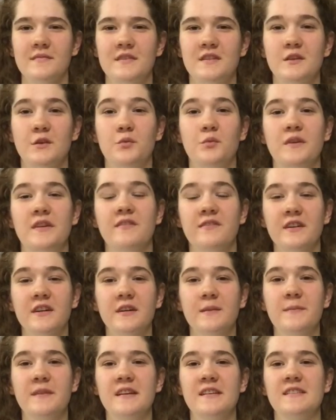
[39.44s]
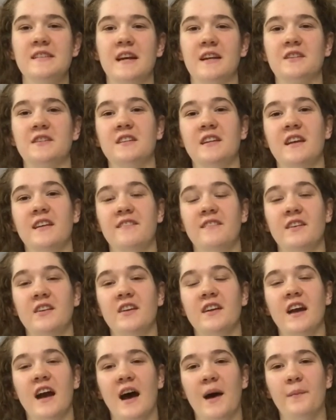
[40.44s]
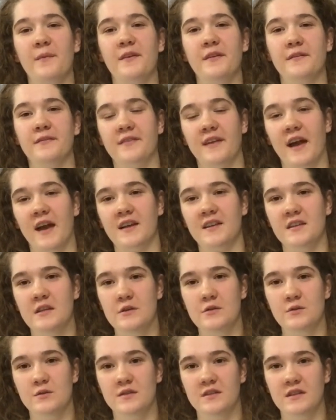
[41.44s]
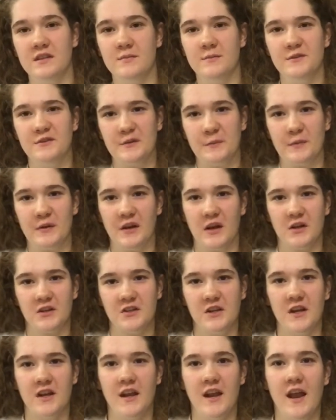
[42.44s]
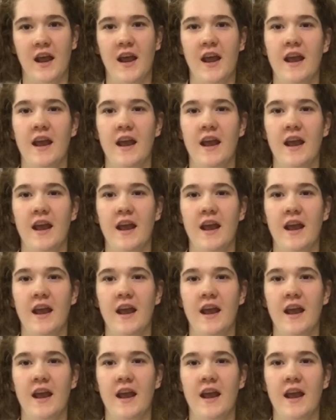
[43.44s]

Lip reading: So reverb is actually a very common effect used in music production,